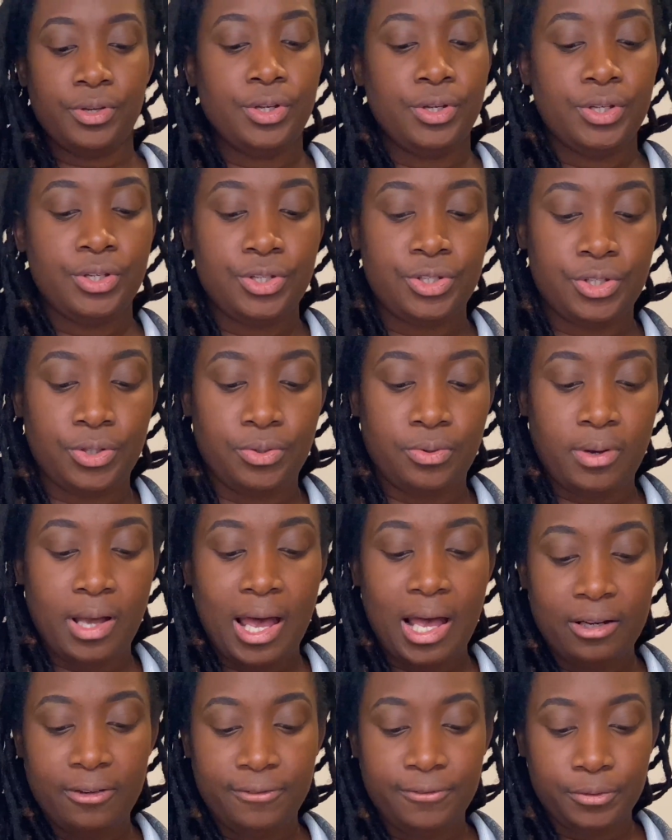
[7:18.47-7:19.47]
So
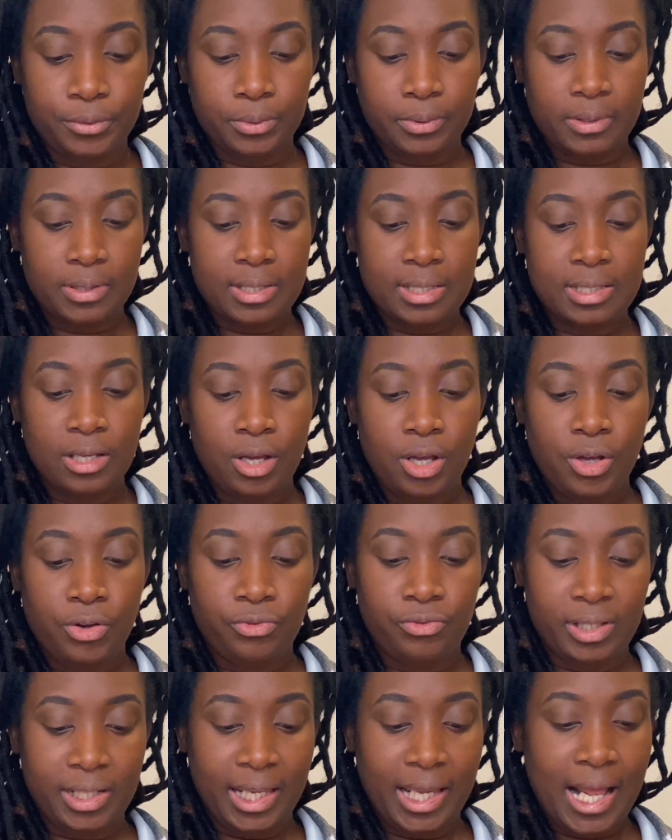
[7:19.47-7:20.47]
headphones
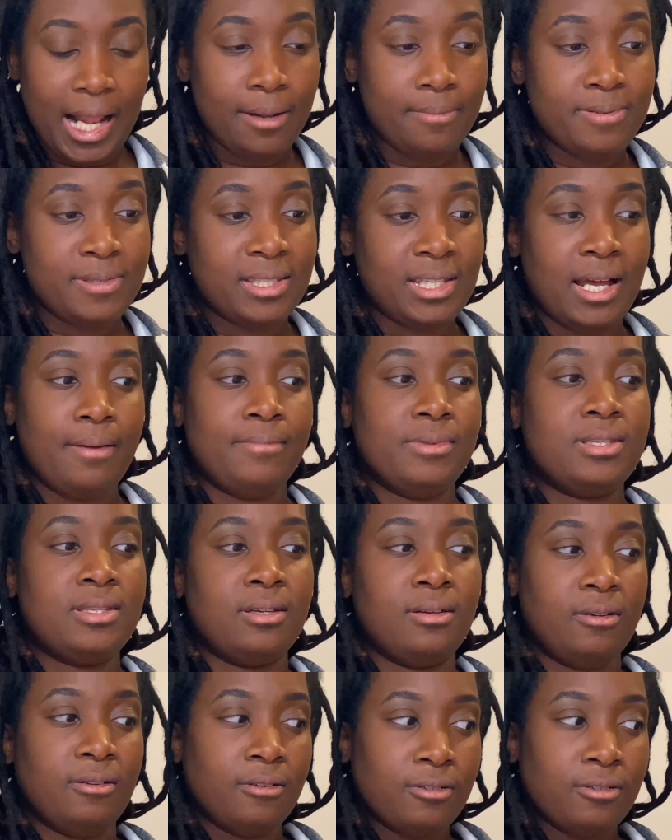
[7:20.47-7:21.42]
really helps them to